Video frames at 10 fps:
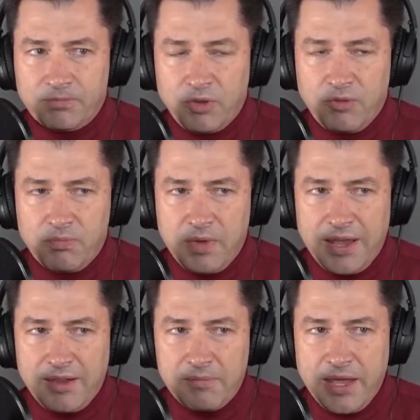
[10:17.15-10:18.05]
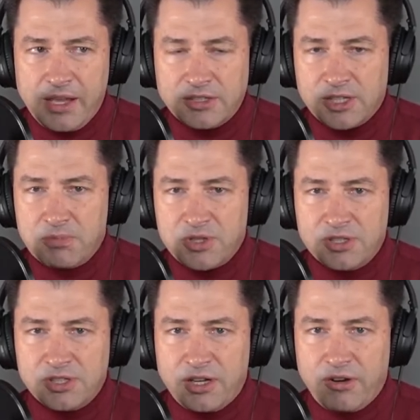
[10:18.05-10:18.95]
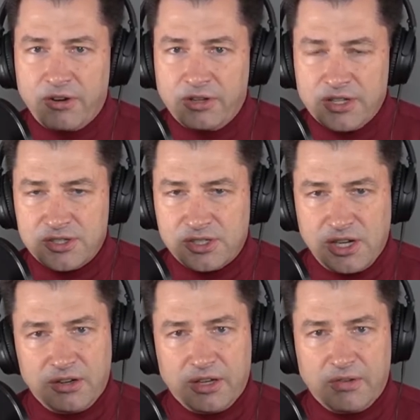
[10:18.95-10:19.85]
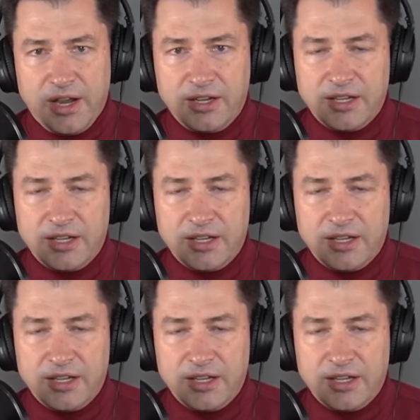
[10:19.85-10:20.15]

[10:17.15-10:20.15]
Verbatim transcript: we may make assumptions that aren't necessarily right.